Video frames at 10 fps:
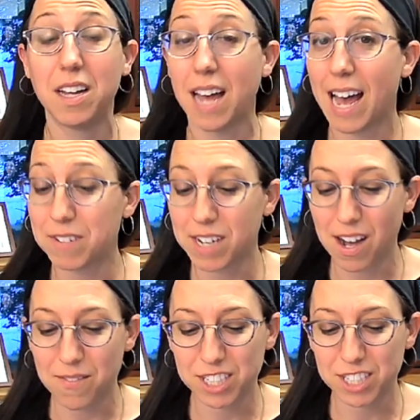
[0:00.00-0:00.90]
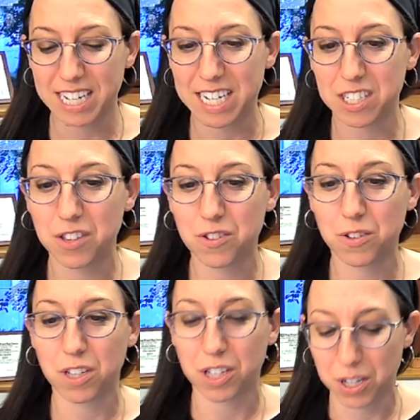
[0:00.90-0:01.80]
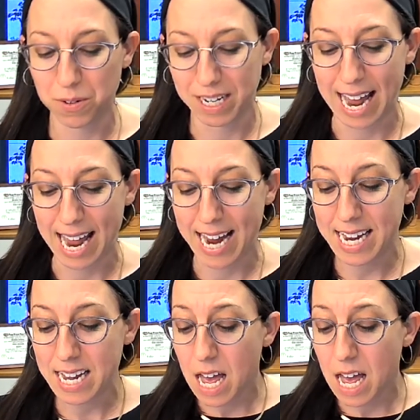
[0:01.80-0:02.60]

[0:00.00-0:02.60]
have a conversation through the Q&A